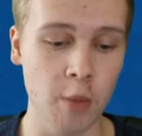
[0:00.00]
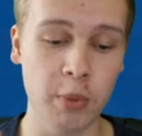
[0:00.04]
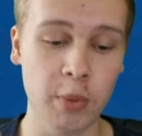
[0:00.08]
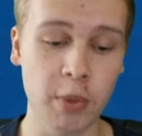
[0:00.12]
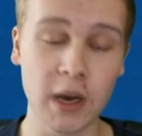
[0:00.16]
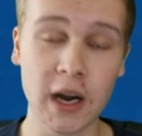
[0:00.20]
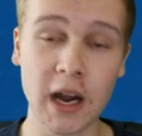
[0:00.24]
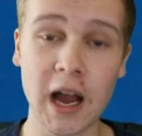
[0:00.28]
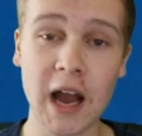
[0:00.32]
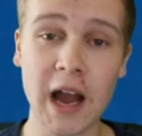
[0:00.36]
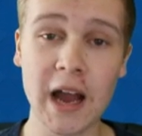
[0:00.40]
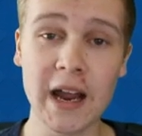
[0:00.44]

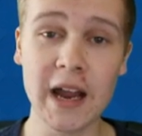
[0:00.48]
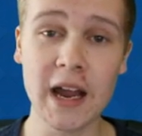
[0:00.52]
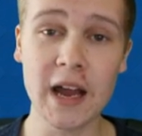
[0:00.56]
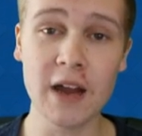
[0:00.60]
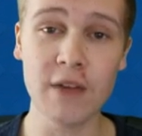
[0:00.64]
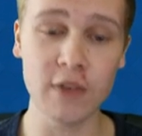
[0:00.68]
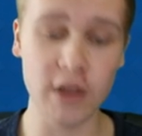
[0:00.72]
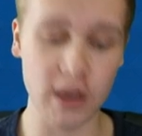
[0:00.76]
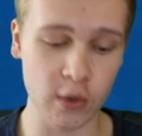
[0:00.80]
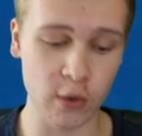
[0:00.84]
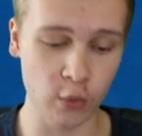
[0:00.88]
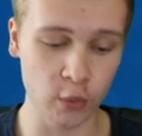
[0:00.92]
but I
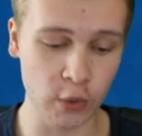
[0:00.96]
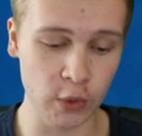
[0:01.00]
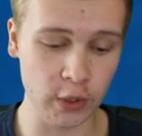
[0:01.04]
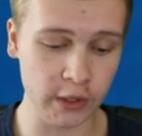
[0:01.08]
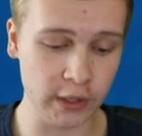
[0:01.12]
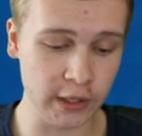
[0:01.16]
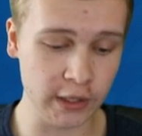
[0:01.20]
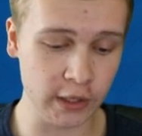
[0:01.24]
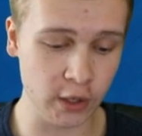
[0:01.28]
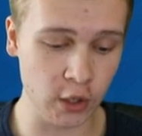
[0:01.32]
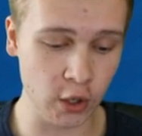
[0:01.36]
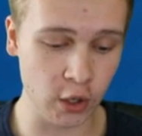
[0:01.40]
have a
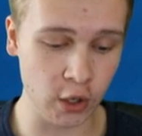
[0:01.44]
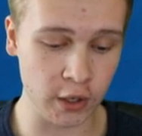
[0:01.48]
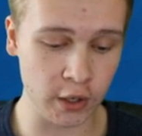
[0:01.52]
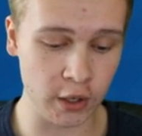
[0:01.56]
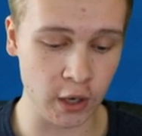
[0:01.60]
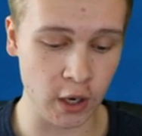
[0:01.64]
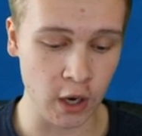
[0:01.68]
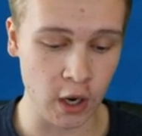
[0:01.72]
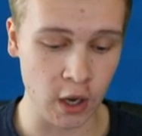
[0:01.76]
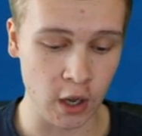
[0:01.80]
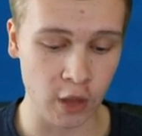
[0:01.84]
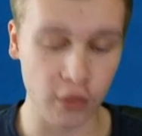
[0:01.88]
really
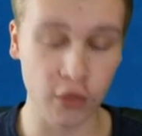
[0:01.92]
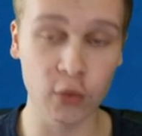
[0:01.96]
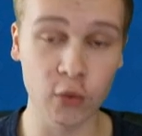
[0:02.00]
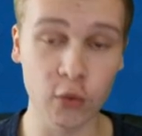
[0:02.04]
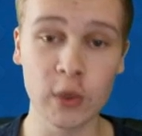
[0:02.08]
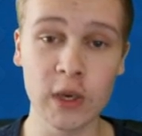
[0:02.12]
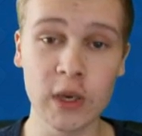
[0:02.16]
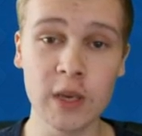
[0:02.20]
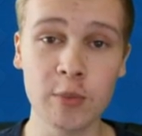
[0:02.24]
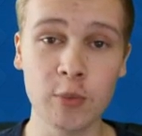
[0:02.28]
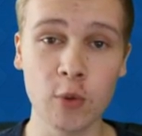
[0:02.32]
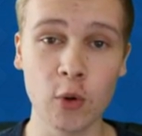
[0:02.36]
good
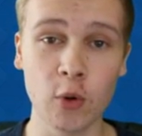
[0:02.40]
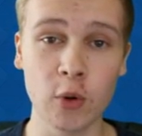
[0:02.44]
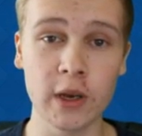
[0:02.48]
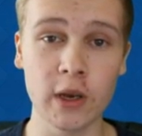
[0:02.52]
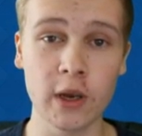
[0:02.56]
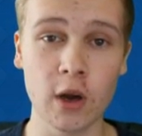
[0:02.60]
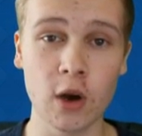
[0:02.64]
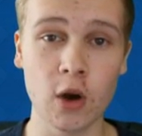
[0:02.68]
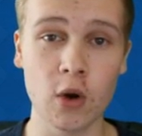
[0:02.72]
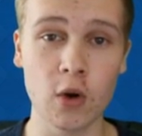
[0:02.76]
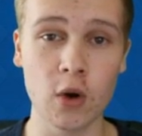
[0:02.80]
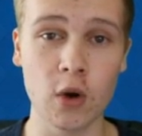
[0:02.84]

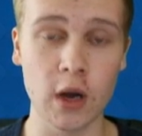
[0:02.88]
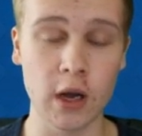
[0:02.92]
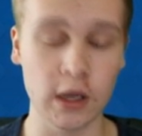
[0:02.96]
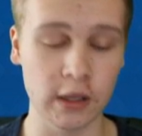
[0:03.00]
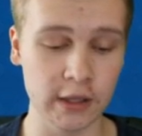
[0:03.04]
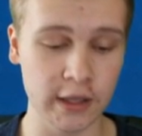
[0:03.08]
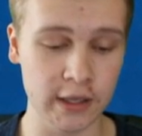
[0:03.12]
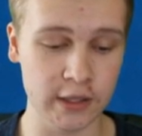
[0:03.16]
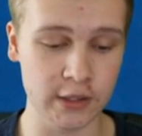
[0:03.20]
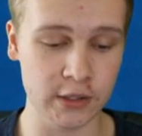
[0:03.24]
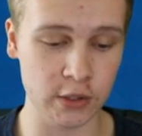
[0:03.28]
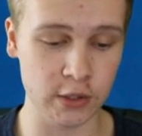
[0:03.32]
3.0
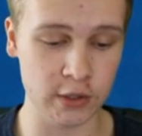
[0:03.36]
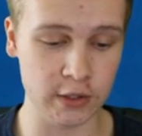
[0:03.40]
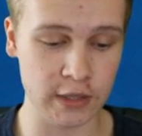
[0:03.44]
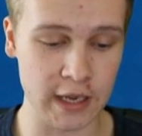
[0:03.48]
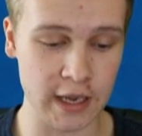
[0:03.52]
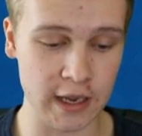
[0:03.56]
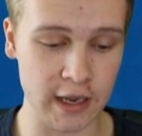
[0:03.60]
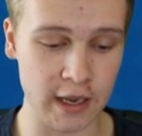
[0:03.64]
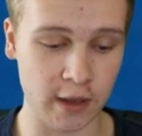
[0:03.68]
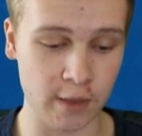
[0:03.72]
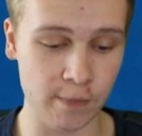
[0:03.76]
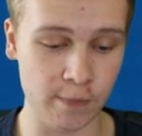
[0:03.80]
elixir
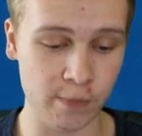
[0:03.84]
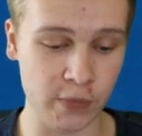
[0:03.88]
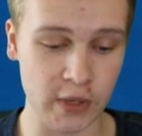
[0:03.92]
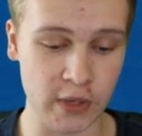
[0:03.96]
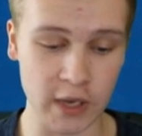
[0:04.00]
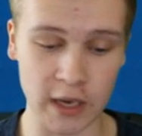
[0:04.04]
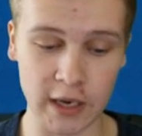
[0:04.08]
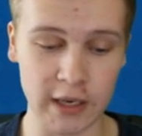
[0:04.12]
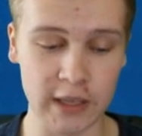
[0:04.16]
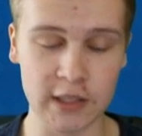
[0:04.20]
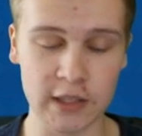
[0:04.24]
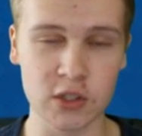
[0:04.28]
deck
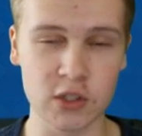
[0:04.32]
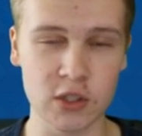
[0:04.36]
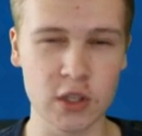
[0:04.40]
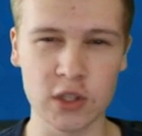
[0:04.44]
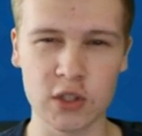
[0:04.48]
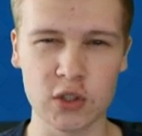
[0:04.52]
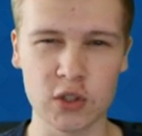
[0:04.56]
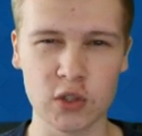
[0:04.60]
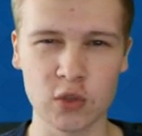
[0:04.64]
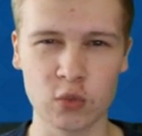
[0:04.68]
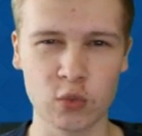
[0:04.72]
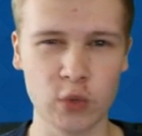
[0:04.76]
that is
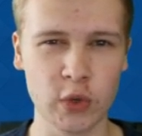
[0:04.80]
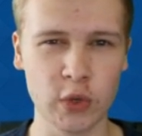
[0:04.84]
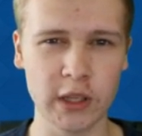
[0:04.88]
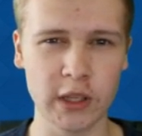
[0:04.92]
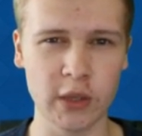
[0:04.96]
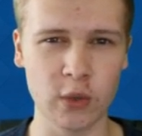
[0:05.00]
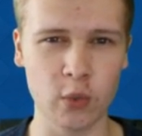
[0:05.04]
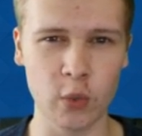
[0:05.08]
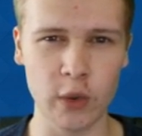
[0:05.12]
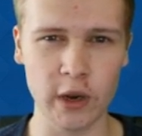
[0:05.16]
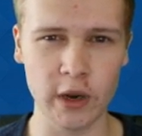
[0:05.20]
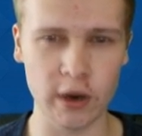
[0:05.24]
it's
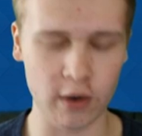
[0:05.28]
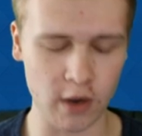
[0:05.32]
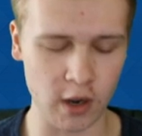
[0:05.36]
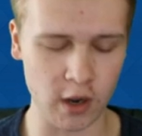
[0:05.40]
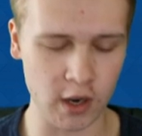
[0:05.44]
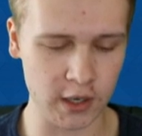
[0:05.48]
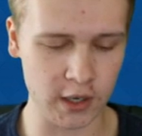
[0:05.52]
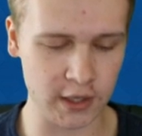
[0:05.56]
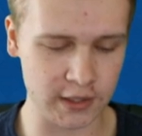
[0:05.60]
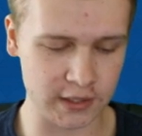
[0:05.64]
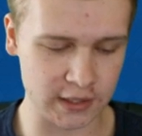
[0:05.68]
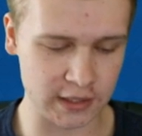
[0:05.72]
really weird
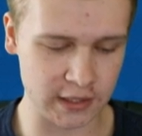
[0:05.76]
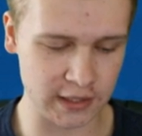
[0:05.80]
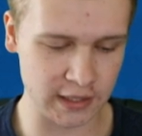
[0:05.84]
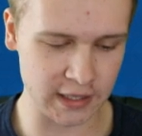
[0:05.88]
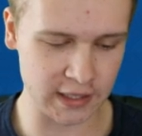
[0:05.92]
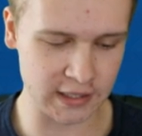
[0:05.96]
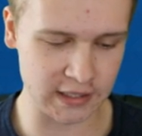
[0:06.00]
honestly.